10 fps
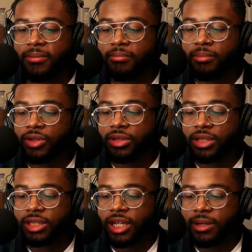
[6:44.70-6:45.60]
most of
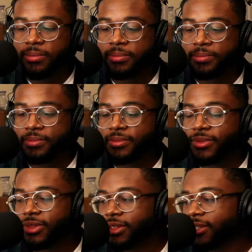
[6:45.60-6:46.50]
the time.
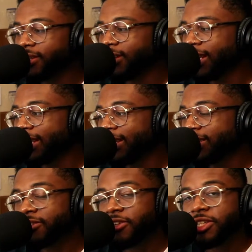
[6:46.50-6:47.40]
And
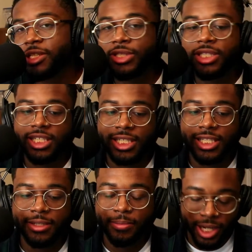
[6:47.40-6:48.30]
this song he was just
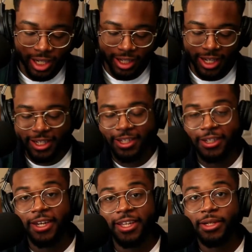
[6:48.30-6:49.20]
spitting like
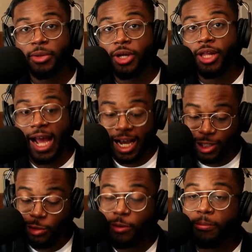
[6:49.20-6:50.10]
there were like
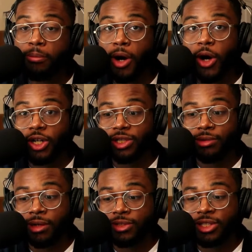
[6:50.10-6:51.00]
actual bars
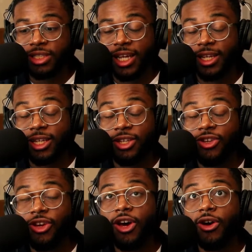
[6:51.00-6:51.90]
where I was just like,
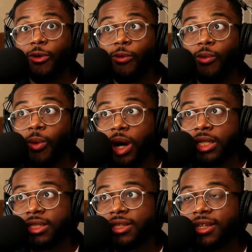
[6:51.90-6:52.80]
yo,
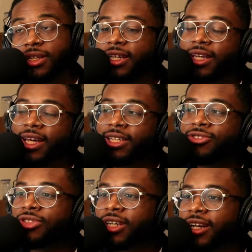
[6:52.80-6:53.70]
what?
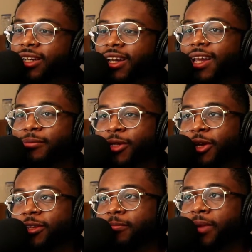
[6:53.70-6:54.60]
Kendrick kind of came in
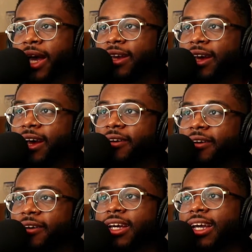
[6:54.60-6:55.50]
on the back half
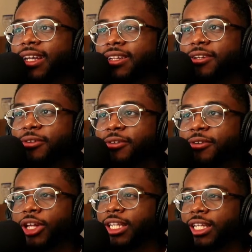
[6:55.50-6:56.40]
and didn't
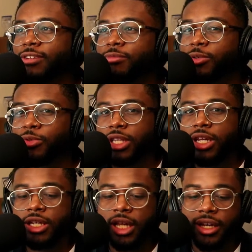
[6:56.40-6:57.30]
really leave me with
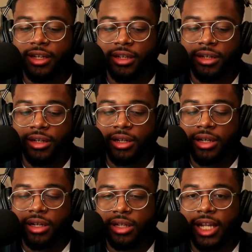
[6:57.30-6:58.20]
any like
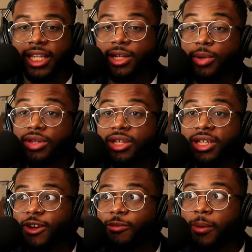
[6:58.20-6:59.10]
there were things
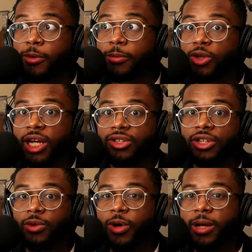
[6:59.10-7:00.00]
that were memorable that I
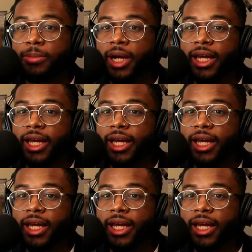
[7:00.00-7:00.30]
took away, but I